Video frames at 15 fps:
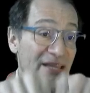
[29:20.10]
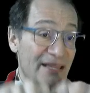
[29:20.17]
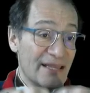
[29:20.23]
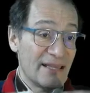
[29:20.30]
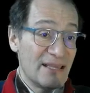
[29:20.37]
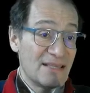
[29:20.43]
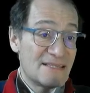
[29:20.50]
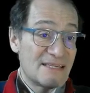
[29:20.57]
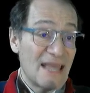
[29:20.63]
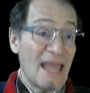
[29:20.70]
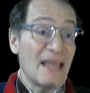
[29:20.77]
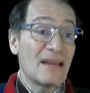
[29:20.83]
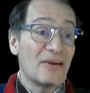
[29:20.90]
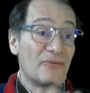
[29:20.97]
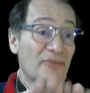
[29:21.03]
its angle
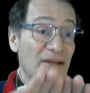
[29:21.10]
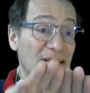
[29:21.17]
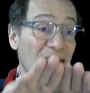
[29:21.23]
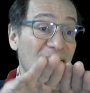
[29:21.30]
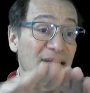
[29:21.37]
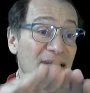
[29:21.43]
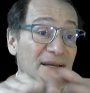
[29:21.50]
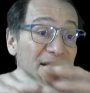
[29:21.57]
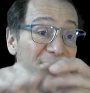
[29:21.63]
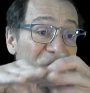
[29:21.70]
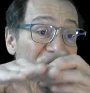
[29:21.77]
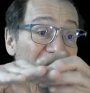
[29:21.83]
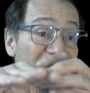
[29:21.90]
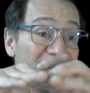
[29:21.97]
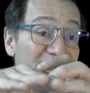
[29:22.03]
of attack,
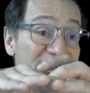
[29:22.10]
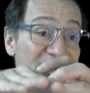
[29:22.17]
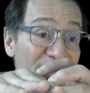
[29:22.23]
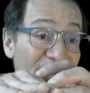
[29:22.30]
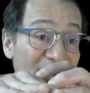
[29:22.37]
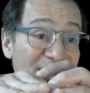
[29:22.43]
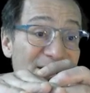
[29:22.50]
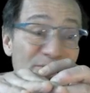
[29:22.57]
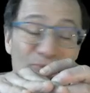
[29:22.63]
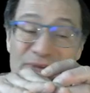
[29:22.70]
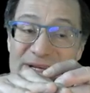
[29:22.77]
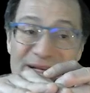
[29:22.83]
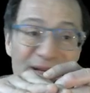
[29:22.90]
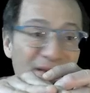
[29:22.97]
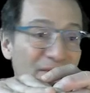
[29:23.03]
this device will
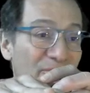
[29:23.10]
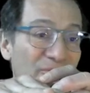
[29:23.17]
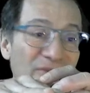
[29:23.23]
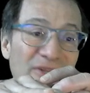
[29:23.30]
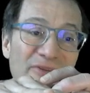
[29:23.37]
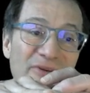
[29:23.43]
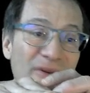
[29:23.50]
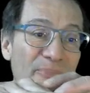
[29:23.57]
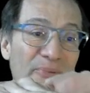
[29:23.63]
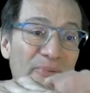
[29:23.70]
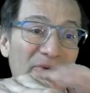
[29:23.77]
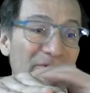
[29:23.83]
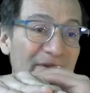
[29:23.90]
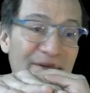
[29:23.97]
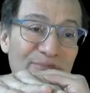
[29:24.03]
continue
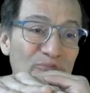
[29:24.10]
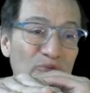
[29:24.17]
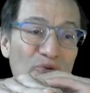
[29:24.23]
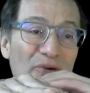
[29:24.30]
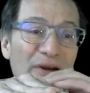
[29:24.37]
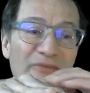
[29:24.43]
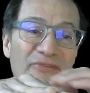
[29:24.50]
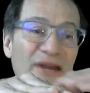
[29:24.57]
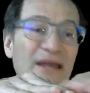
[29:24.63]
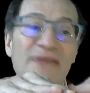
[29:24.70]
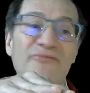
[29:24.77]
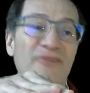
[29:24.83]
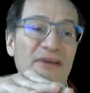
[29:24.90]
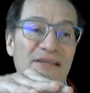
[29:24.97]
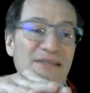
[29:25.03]
reporting you are flying, for
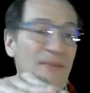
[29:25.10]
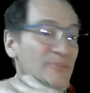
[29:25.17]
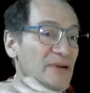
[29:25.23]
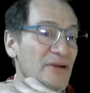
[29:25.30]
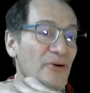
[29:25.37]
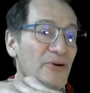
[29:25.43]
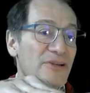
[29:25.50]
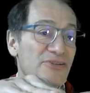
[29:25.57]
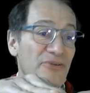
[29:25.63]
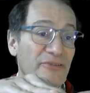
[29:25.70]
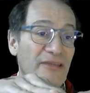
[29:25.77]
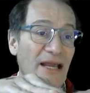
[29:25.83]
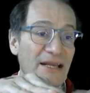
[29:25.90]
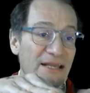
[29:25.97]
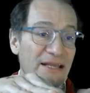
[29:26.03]
example,
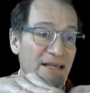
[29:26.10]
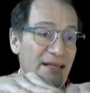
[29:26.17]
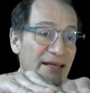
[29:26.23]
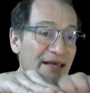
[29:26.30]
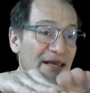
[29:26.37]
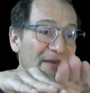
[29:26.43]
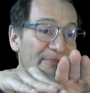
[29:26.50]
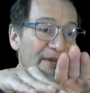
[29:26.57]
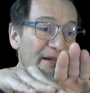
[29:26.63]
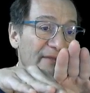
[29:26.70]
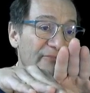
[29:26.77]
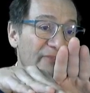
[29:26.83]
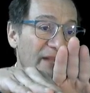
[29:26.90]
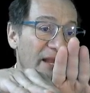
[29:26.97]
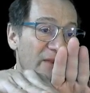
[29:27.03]
horizontally, even if the
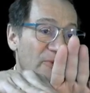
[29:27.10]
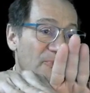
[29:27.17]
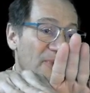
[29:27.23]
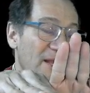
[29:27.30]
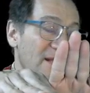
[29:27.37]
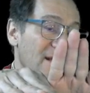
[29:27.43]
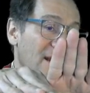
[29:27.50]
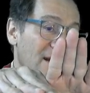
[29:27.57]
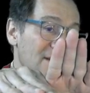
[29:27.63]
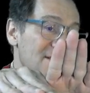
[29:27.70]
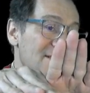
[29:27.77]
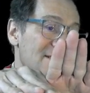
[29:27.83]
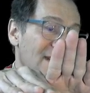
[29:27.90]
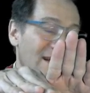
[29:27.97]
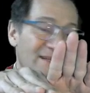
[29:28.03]
aeroplane has
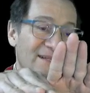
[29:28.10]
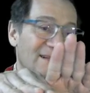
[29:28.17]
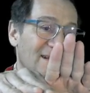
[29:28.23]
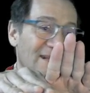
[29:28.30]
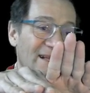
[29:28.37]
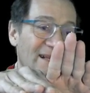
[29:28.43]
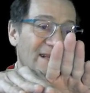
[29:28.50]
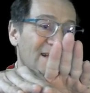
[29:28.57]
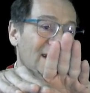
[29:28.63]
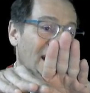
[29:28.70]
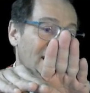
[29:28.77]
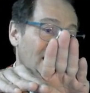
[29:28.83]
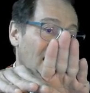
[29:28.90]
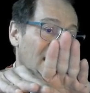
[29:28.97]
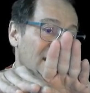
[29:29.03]
an
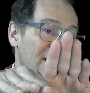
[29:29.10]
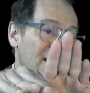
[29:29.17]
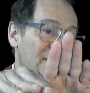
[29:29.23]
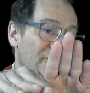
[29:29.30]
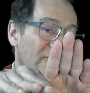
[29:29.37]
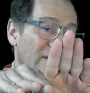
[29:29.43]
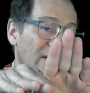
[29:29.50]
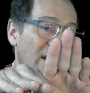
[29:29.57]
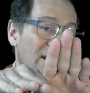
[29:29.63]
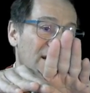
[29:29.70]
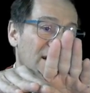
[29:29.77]
angle of attack